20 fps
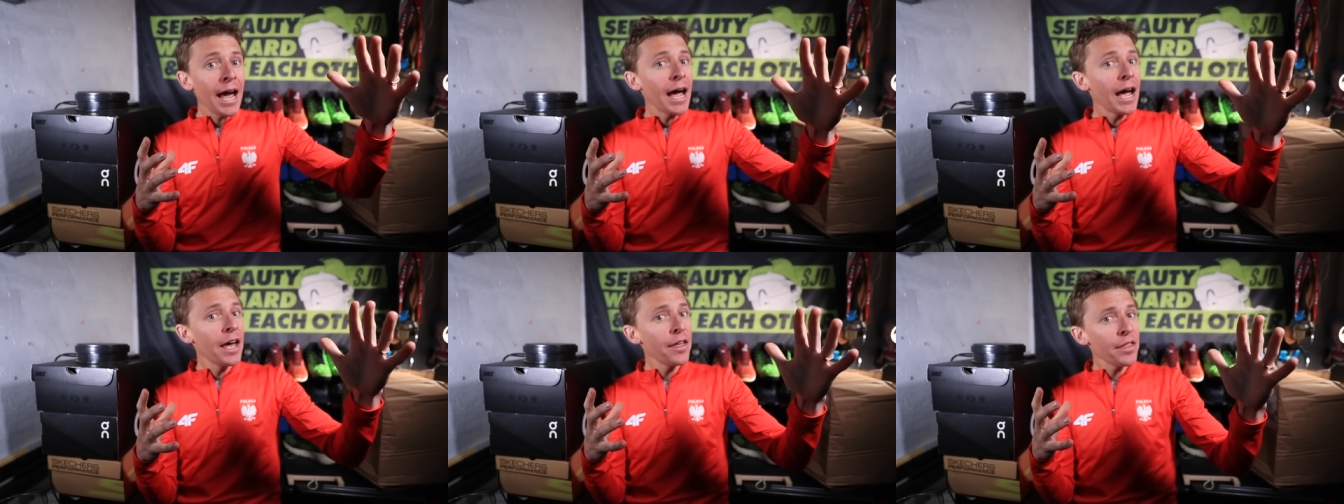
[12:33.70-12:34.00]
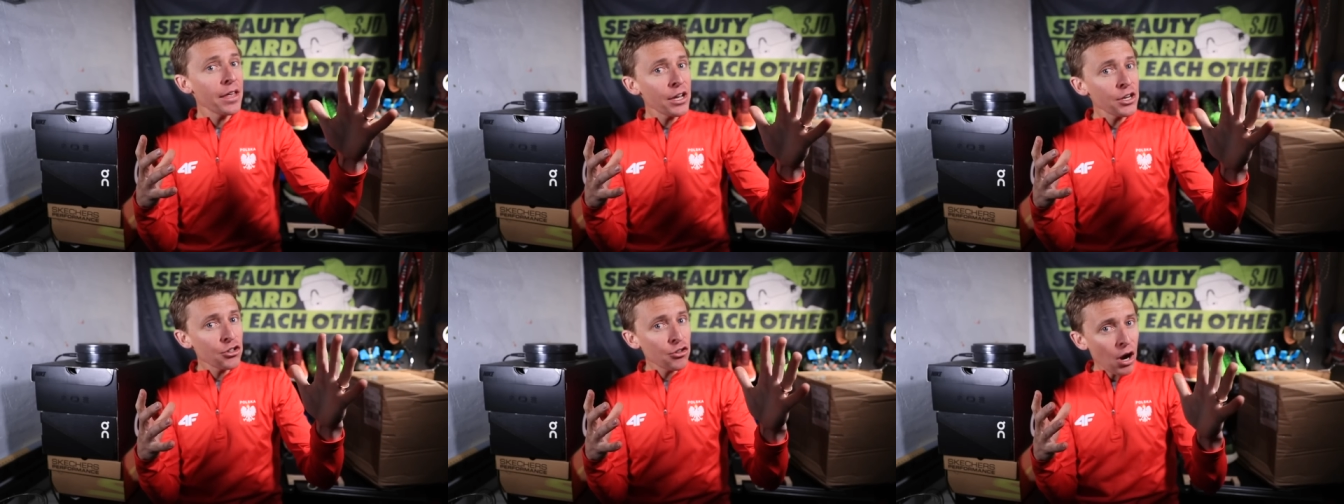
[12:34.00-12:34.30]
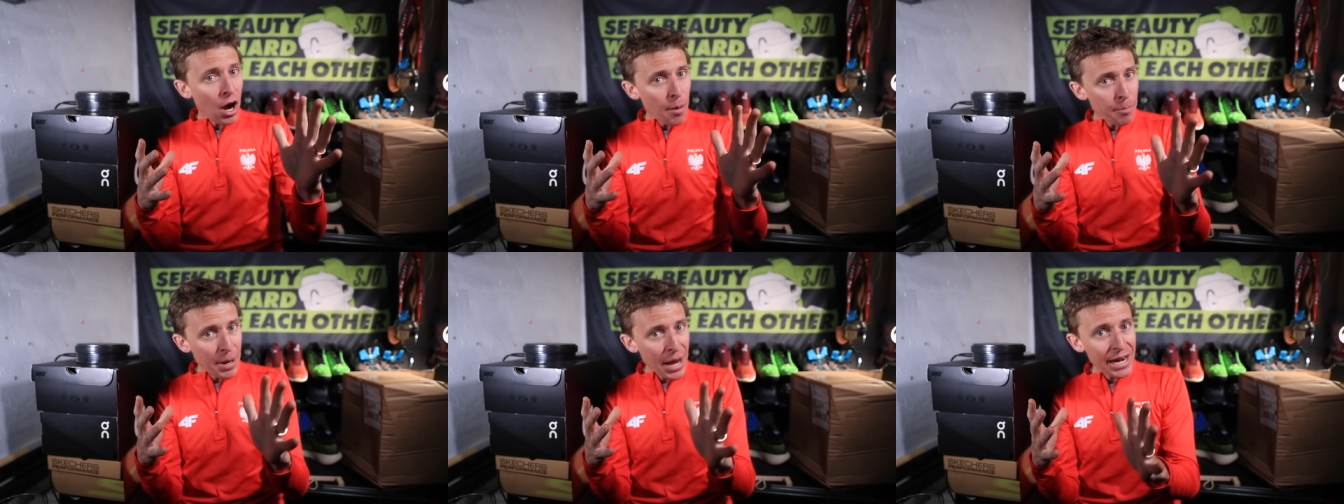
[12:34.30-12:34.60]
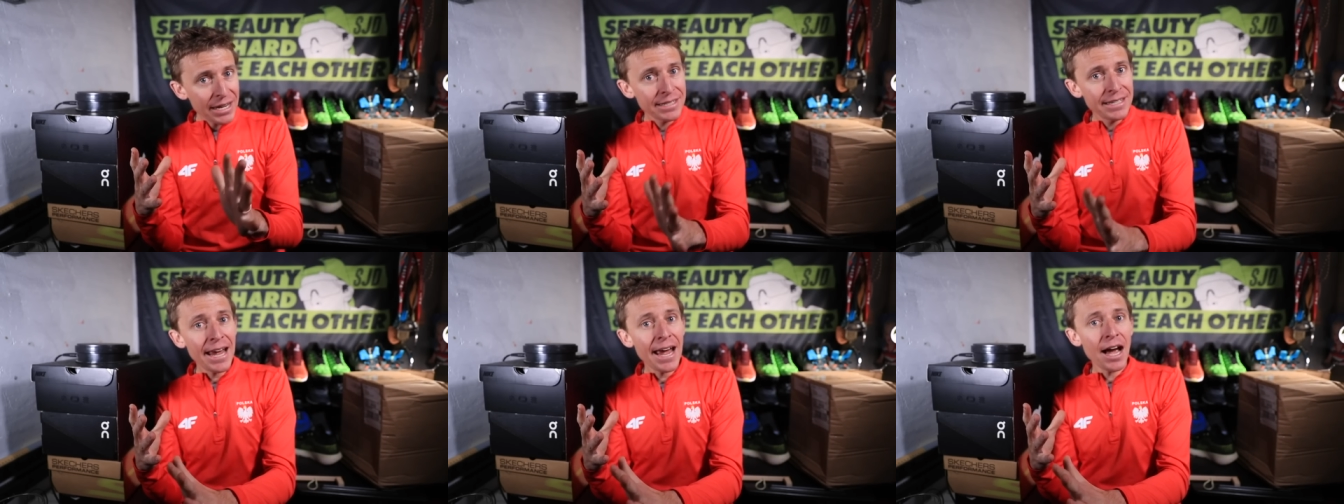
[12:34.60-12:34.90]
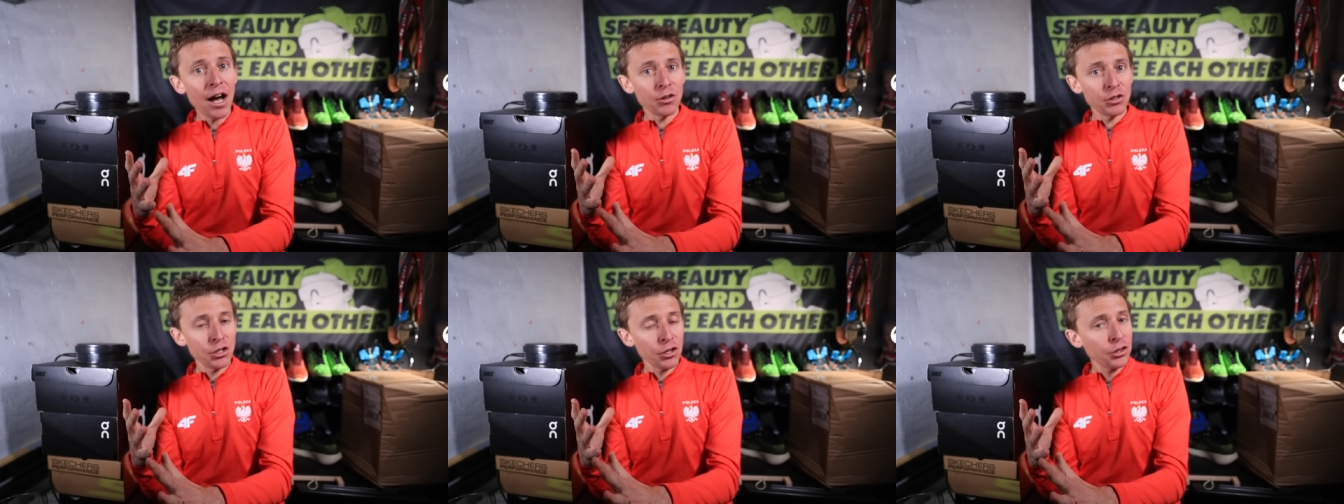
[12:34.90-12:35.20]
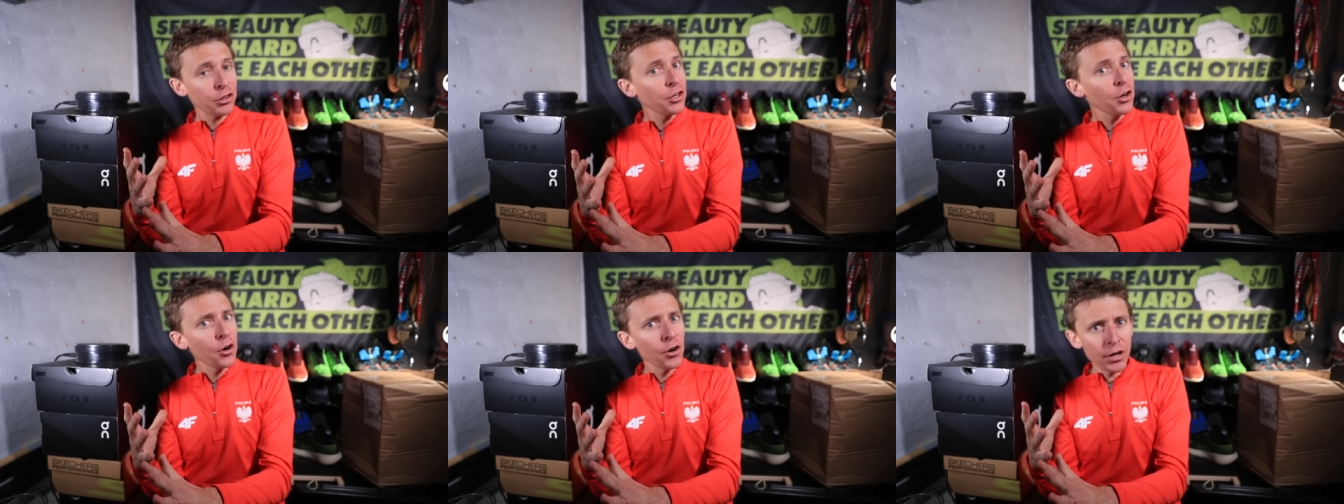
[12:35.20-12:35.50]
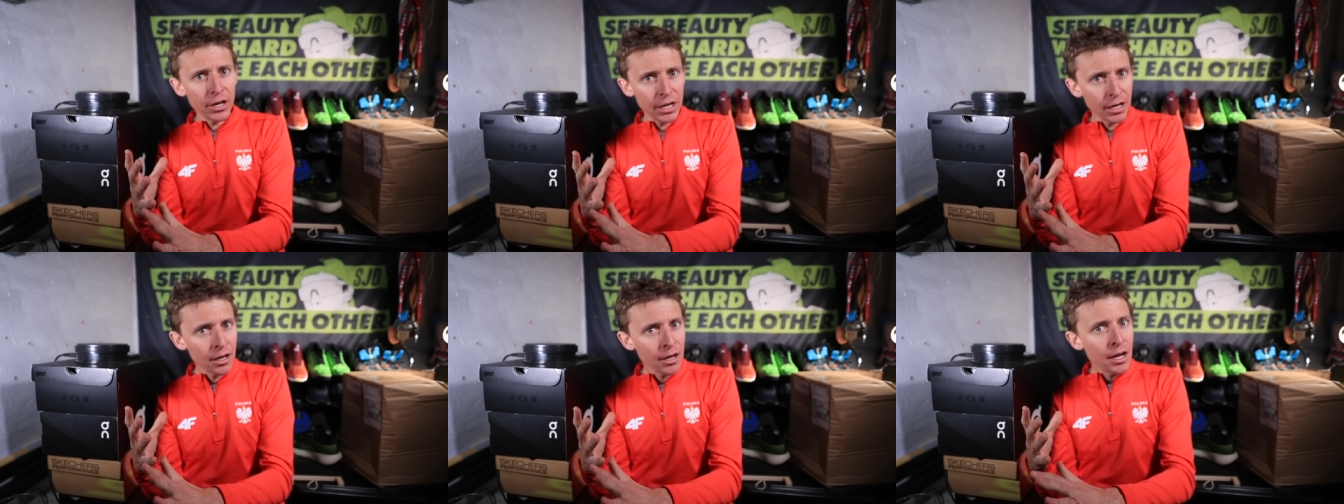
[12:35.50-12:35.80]
and then drop back down to
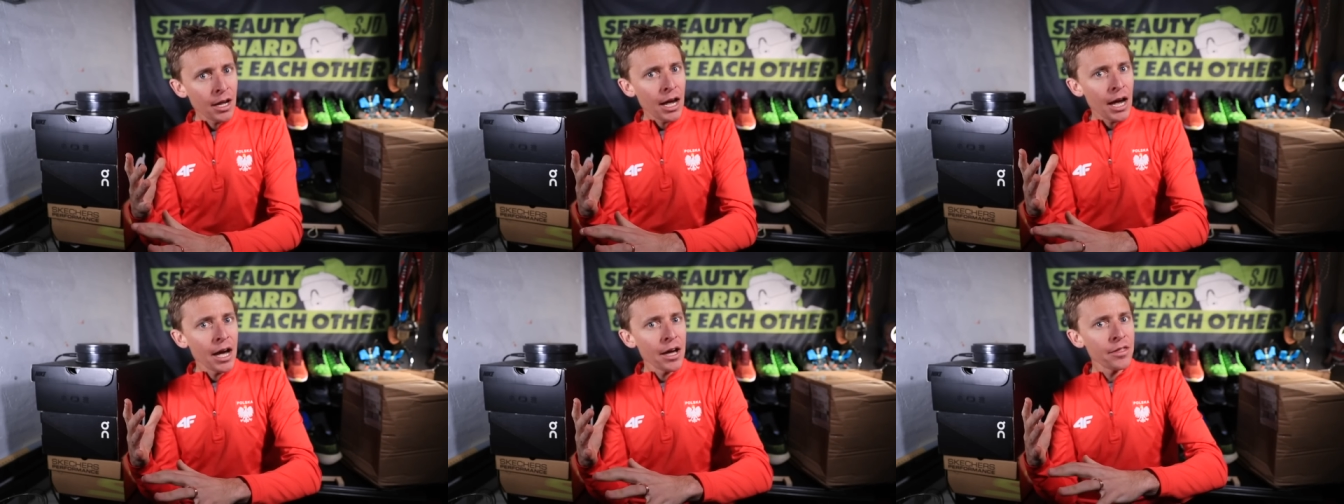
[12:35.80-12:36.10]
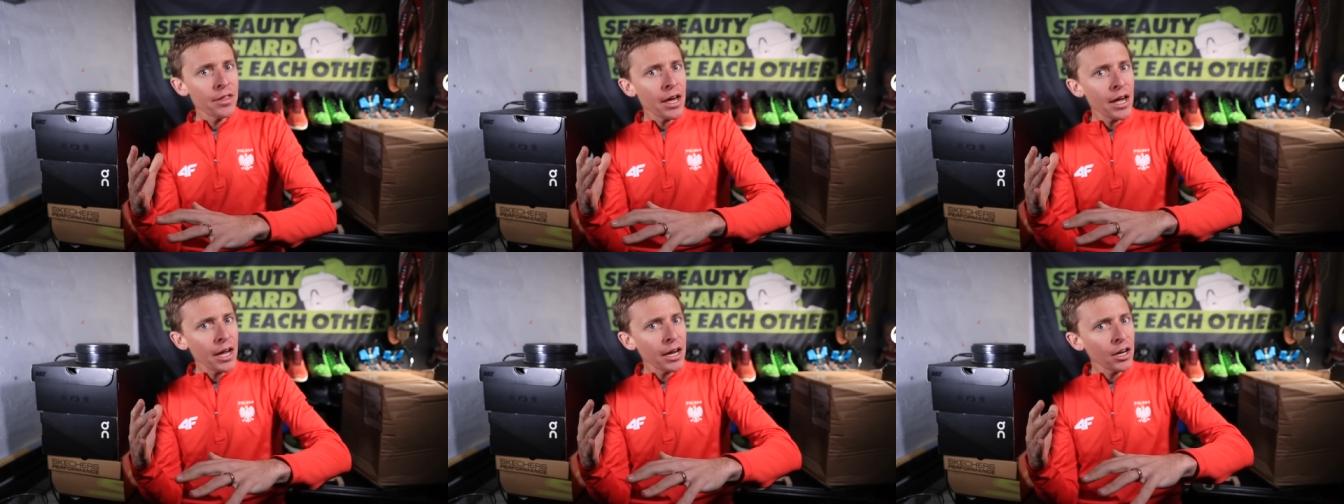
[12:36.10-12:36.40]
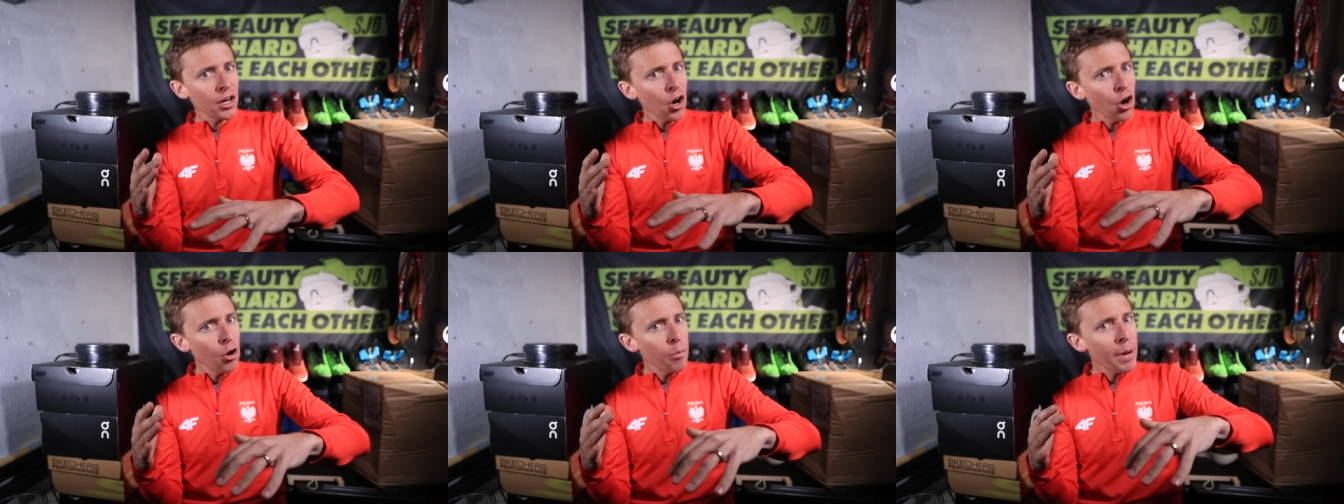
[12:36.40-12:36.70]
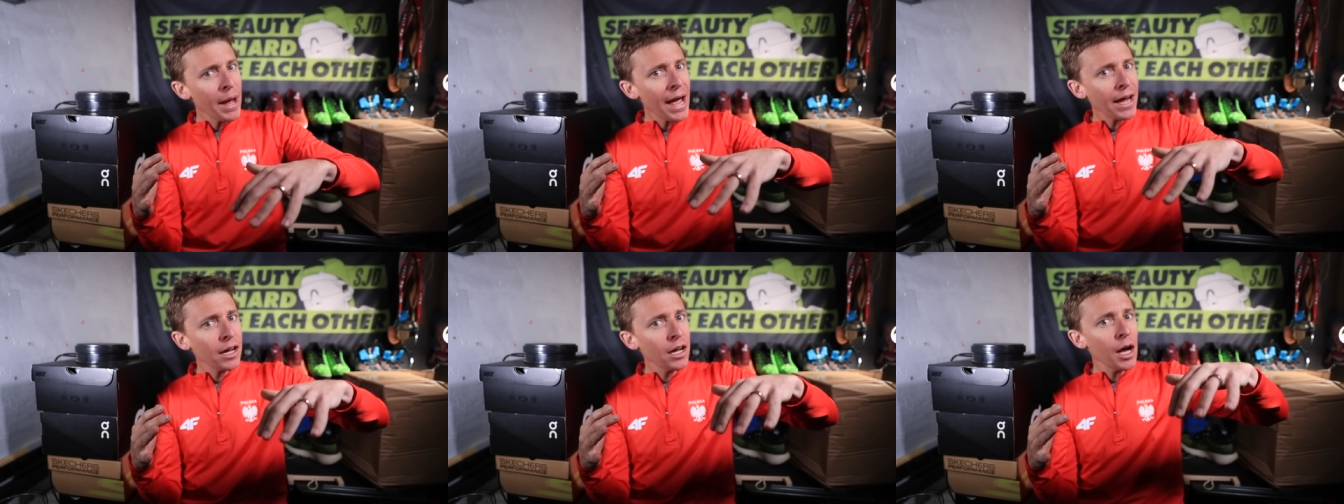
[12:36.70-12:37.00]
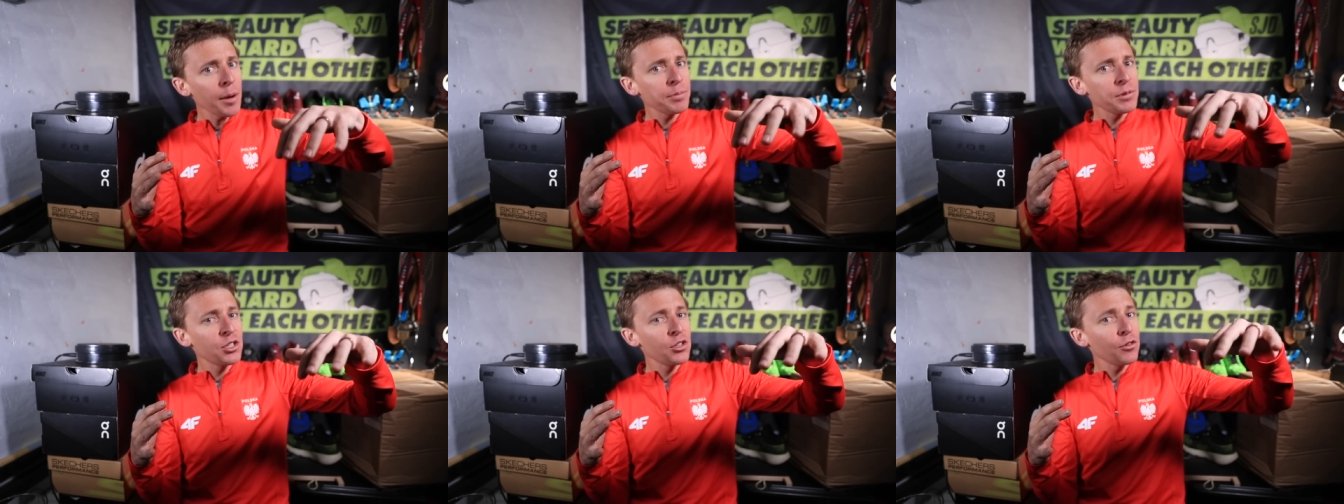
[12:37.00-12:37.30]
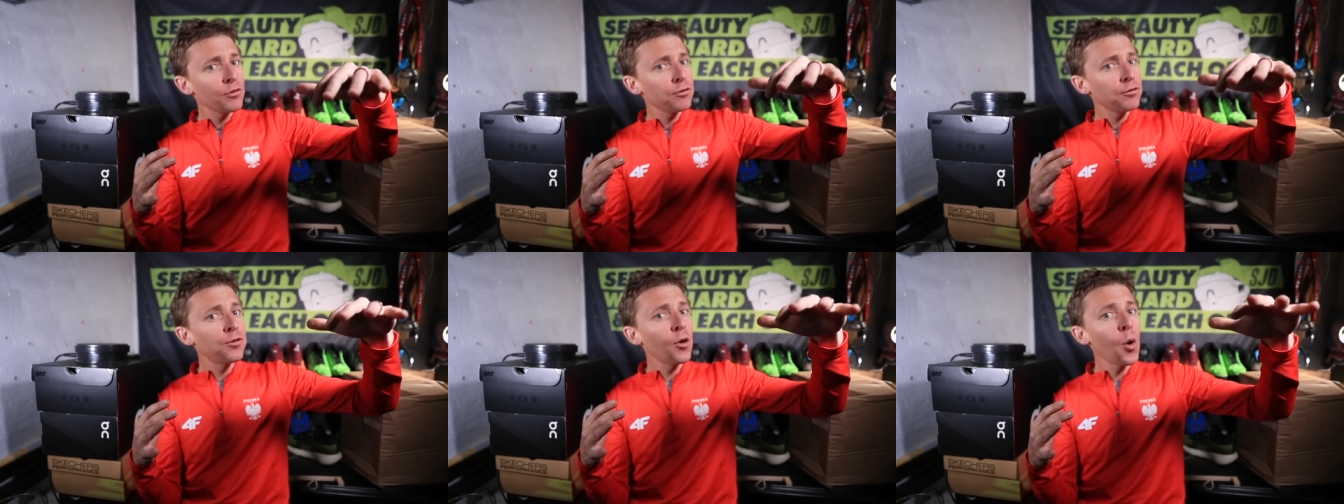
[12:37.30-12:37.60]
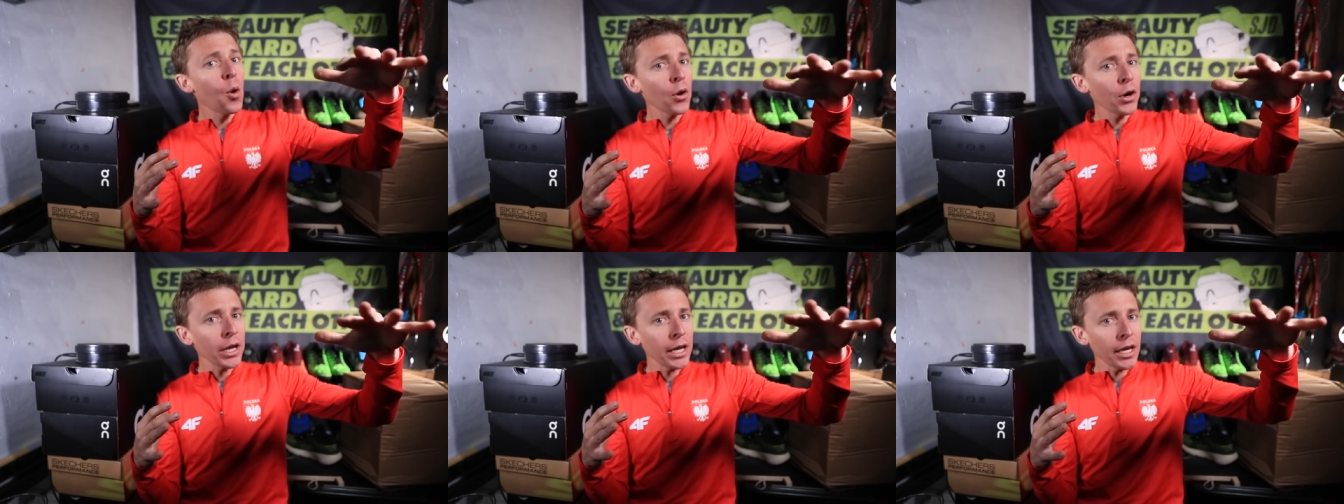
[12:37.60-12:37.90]
thirty, and then go back up to
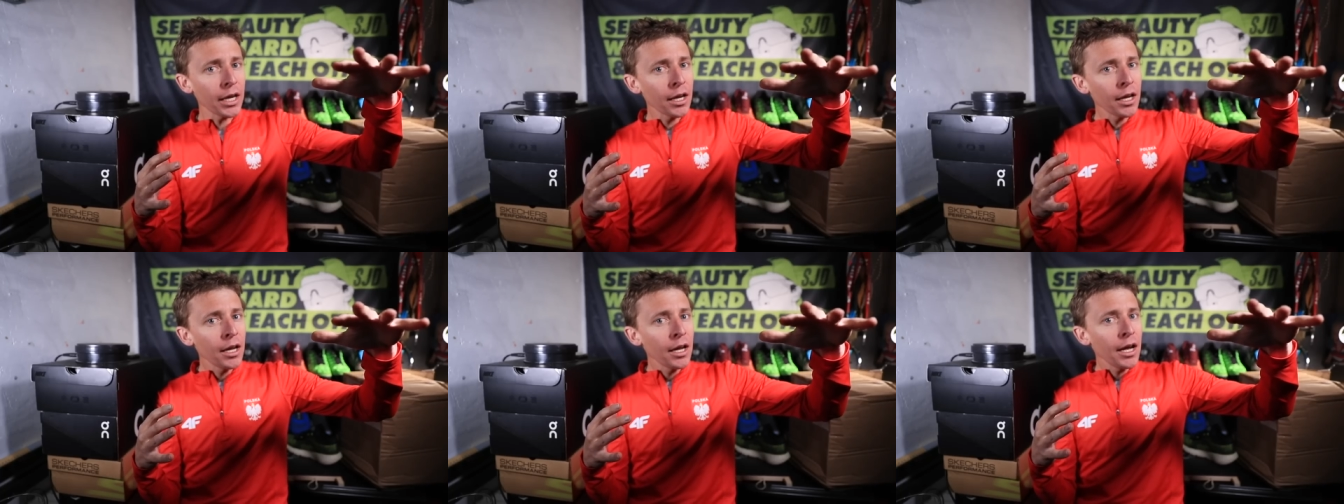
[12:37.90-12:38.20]
forty,